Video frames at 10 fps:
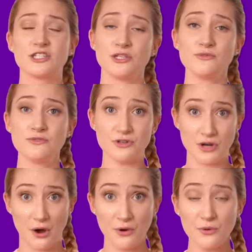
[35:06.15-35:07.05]
Do you
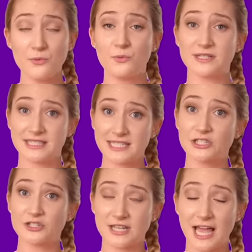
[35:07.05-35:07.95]
know what
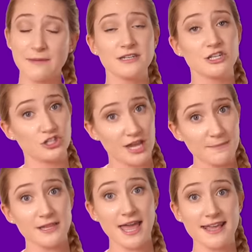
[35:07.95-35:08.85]
Sister Diamond is
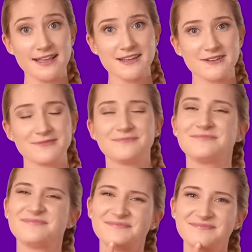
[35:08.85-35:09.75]
shaped like?
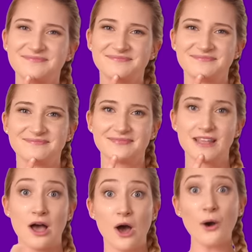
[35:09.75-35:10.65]
Hmm,
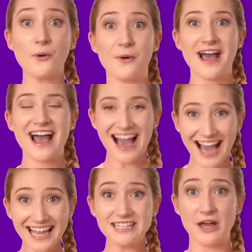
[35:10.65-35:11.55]
oh,
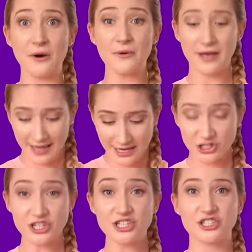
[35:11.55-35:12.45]
I know,
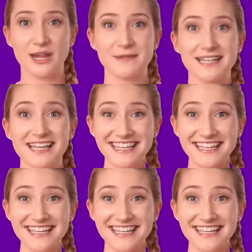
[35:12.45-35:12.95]
She's shaped like a